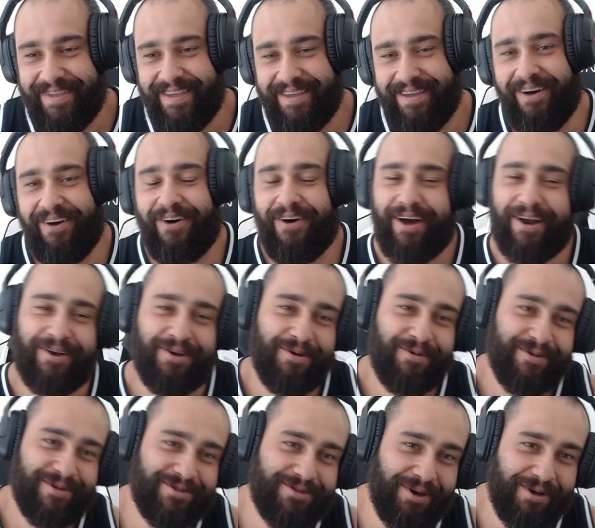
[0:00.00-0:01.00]
Oh, I don't know
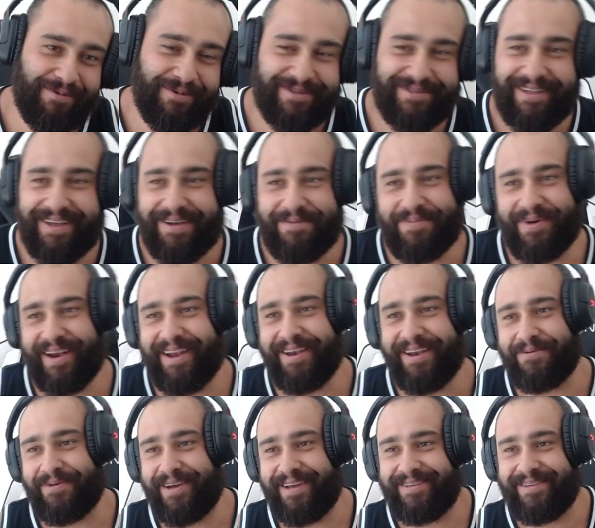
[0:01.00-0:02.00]
what song was that. But
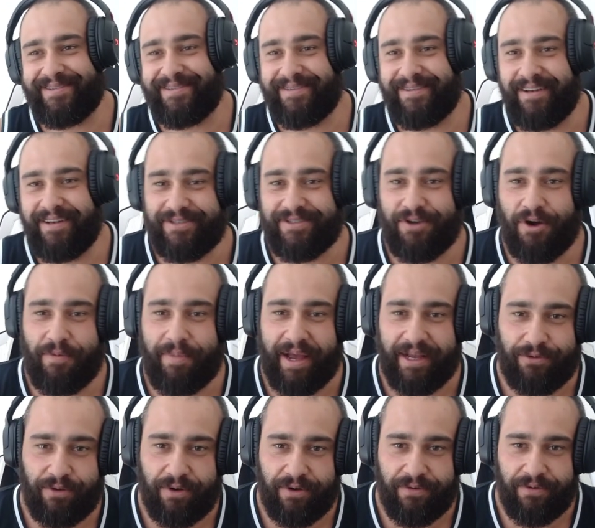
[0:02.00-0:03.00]
anyways, let's go back
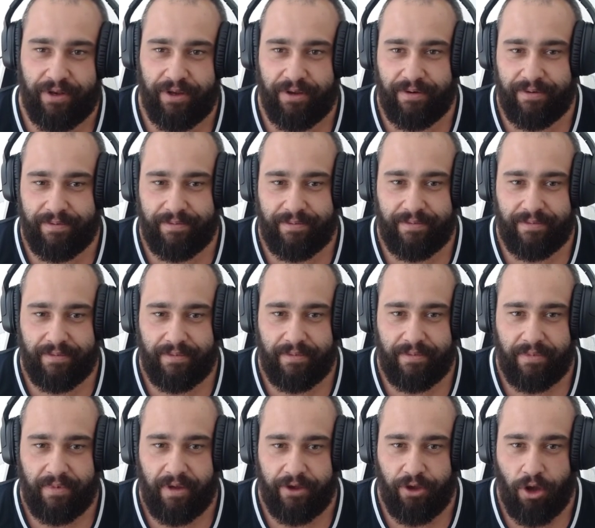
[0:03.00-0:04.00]
to the video.
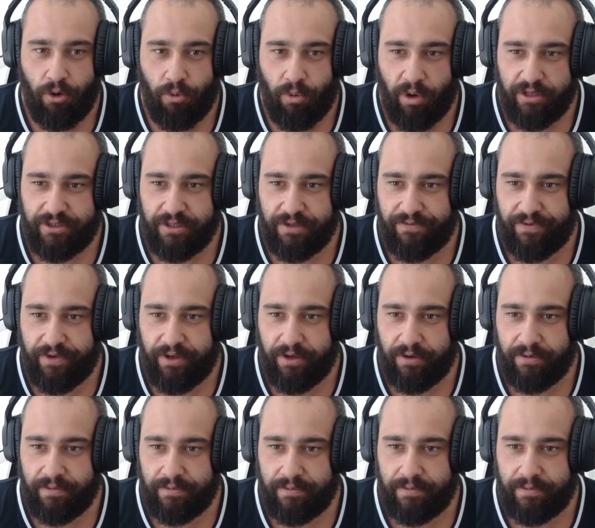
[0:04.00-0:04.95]
Are y'all watching the video?